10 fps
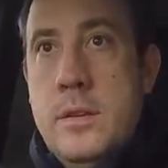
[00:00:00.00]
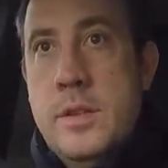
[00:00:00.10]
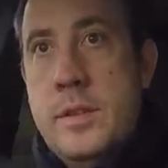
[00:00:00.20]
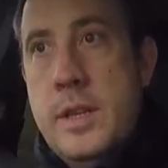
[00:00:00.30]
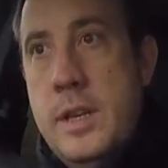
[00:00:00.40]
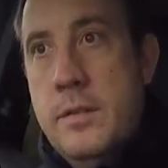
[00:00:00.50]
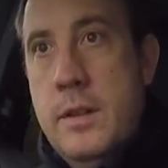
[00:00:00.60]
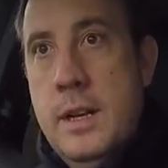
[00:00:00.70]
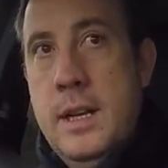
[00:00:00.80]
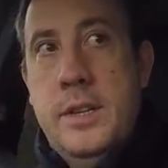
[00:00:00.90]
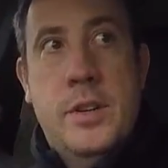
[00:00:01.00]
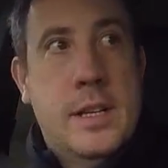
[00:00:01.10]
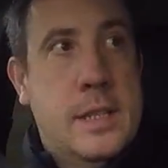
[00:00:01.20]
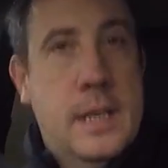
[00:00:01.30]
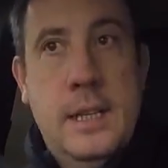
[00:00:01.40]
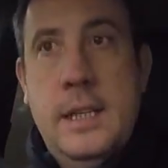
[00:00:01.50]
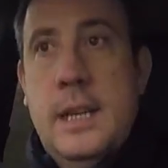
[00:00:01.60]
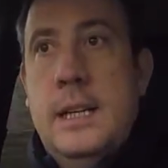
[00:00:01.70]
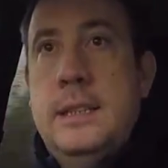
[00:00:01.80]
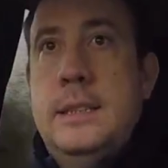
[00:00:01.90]
just seen a really interesting
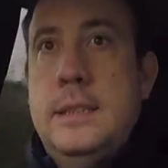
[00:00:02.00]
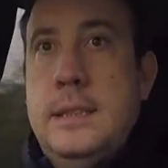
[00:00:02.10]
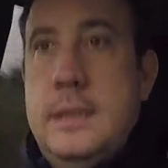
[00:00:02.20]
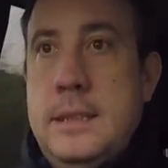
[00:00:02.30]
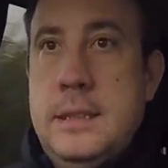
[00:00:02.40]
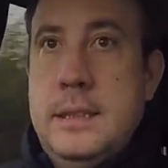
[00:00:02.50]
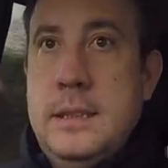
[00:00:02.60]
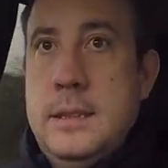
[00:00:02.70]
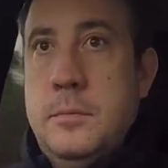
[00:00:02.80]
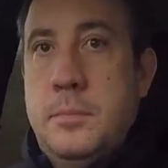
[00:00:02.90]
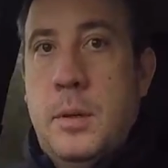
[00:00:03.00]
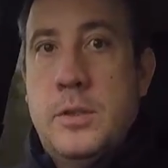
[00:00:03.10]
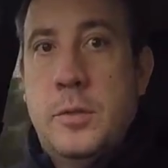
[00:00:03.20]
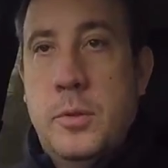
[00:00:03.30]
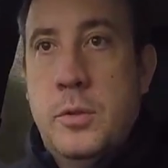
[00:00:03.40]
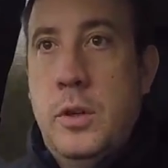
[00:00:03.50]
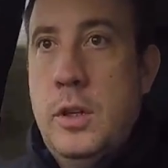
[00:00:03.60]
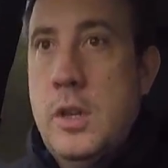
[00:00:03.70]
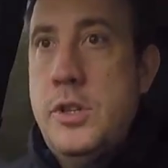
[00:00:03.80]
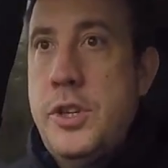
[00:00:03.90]
uh, possible
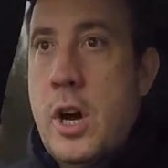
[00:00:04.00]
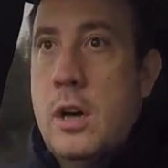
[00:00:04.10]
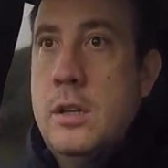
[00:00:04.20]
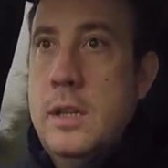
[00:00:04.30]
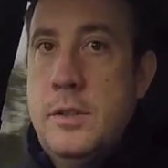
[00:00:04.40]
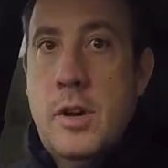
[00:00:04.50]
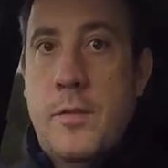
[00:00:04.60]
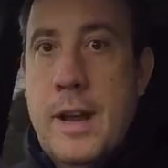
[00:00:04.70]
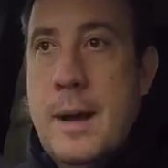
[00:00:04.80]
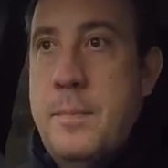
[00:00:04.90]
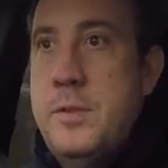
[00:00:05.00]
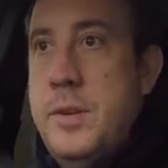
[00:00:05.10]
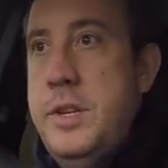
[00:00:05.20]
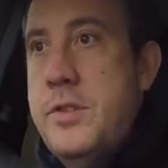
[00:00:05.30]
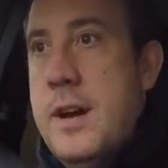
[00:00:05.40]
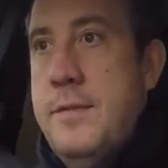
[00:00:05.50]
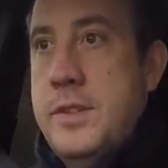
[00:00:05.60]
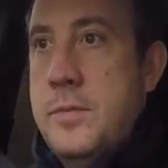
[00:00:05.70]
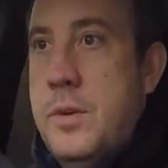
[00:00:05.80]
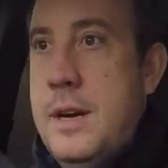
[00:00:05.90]
shot which often happens when you're driving
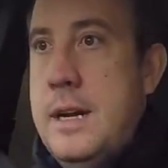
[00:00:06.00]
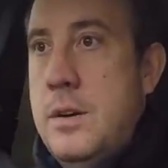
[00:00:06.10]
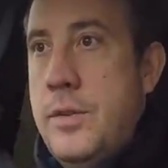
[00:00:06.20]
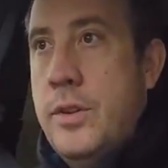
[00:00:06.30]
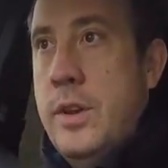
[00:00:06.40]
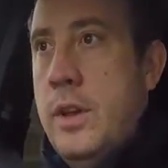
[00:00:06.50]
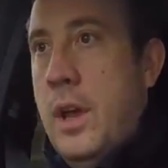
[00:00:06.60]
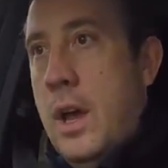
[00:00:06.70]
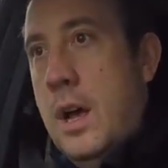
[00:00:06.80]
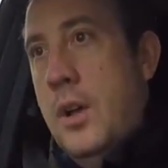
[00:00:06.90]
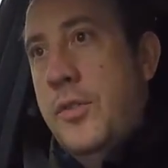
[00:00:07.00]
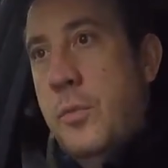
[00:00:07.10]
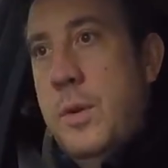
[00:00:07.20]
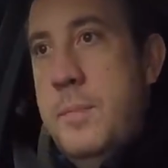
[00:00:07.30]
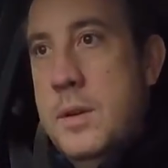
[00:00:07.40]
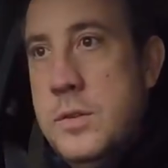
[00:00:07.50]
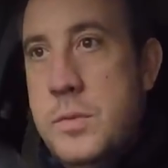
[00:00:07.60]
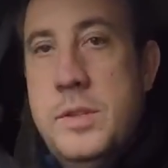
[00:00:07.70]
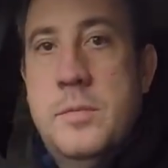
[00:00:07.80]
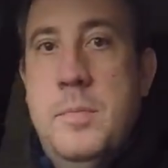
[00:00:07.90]
somewhere else uh, some windmills
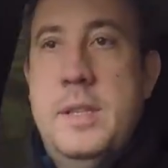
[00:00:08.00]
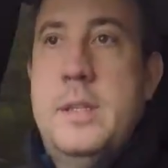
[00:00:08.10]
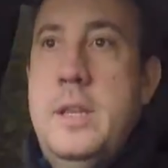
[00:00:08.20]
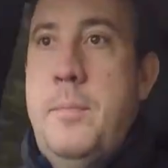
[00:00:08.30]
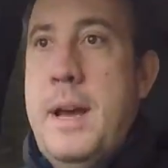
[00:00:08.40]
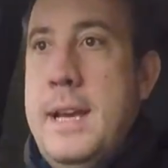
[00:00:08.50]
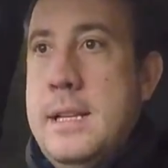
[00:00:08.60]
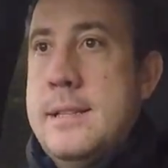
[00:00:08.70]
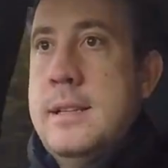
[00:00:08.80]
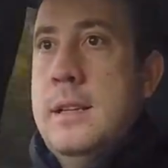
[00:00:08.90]
with some mist at the base